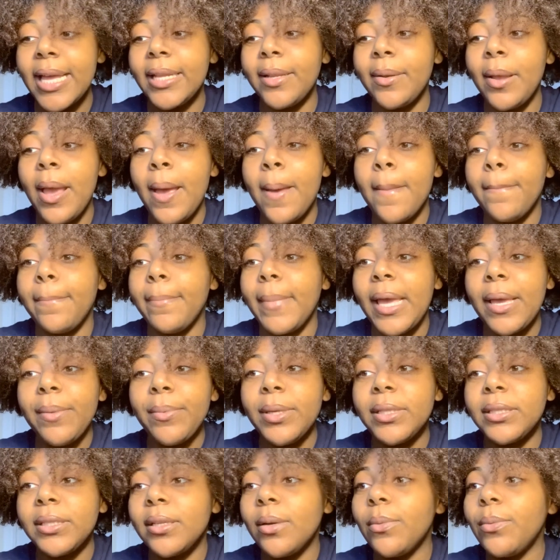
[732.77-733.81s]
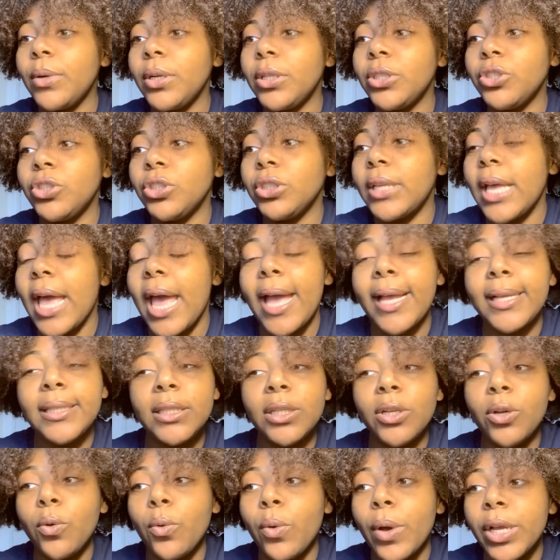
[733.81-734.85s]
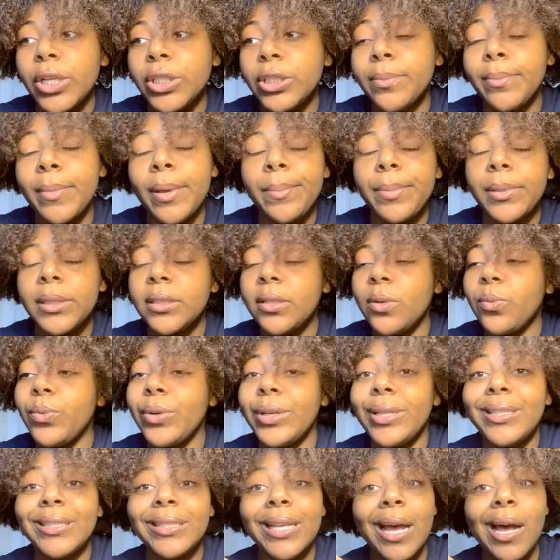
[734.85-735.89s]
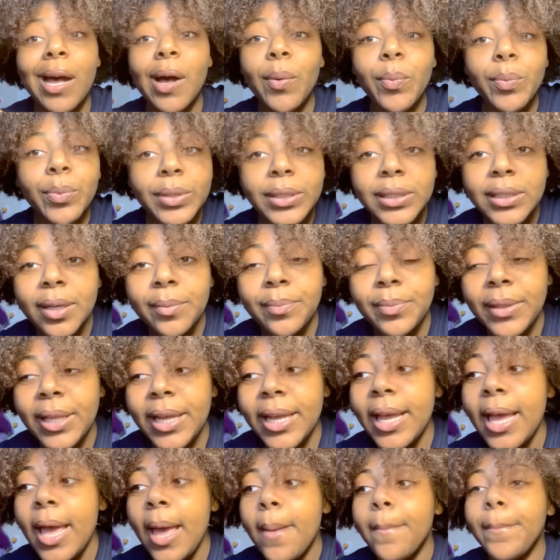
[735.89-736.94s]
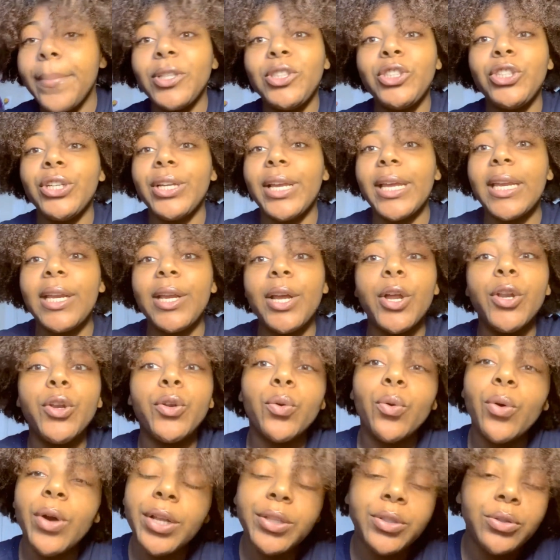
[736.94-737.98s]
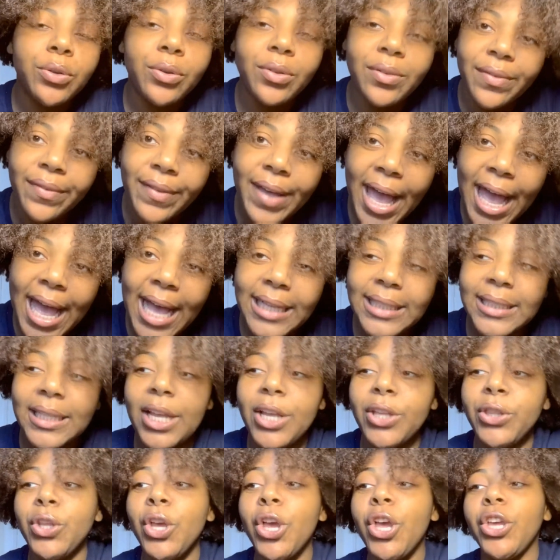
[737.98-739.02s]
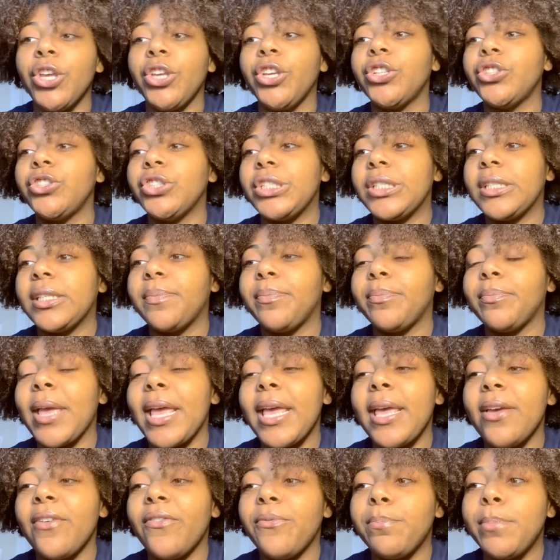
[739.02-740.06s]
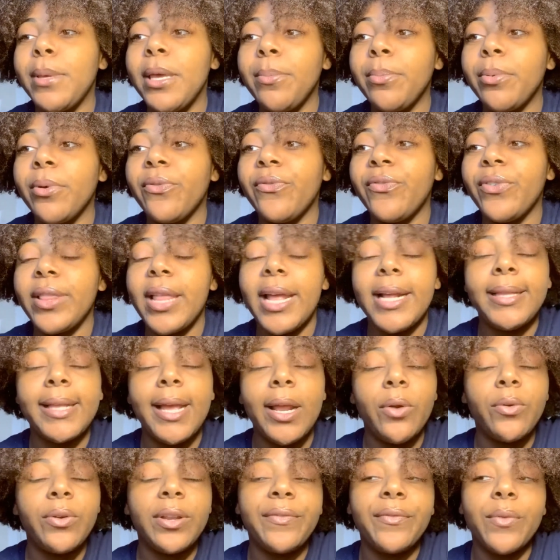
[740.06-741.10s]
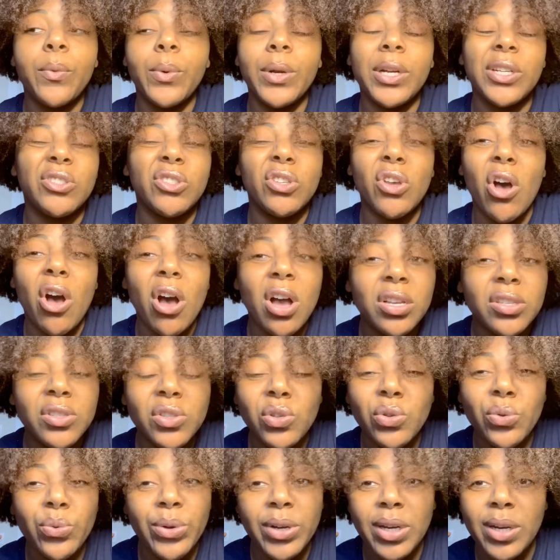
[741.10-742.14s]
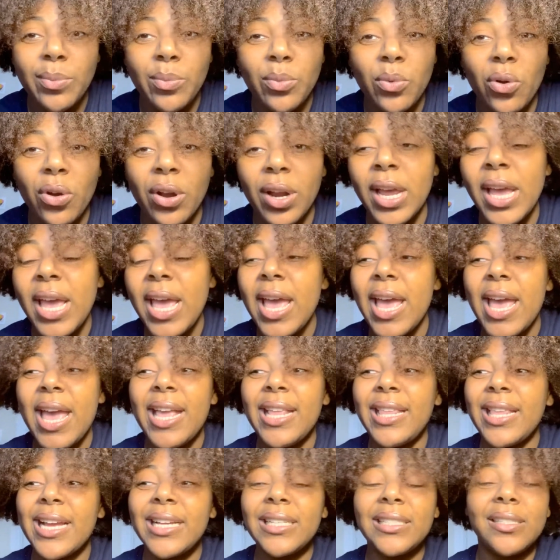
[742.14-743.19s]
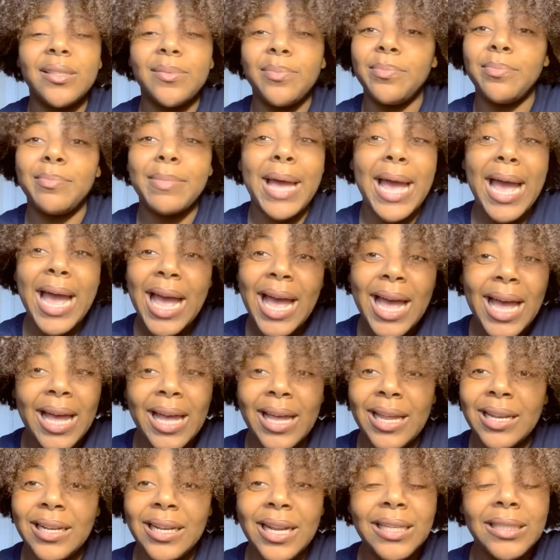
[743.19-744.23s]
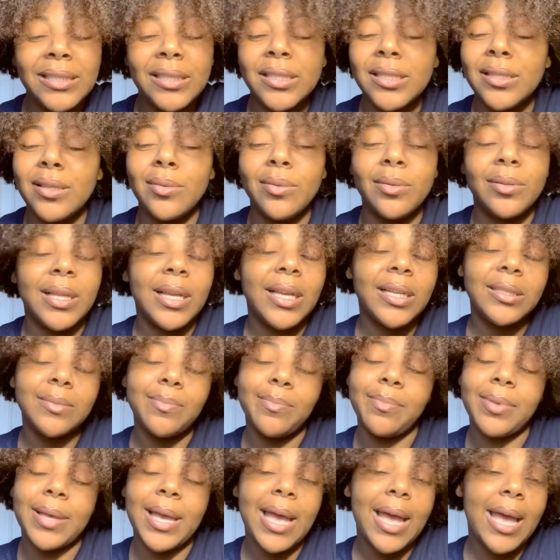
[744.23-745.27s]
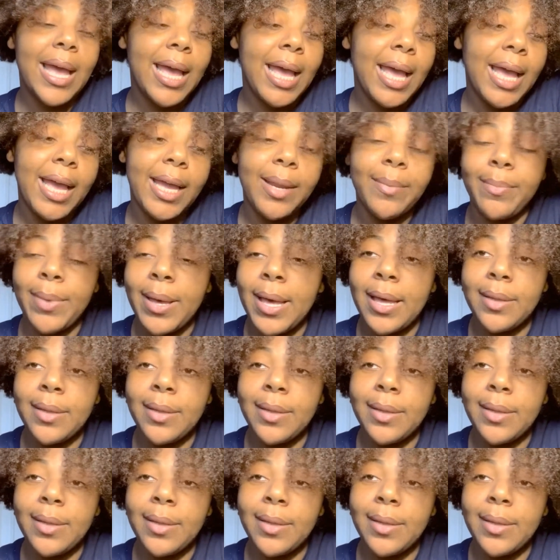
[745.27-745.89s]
And maybe someone is just asking a question, maybe someone needs help with something, but you're getting annoyed too fast, and you're just making people feel like they don't even want to talk to you anymore. And that's bad. That's bad.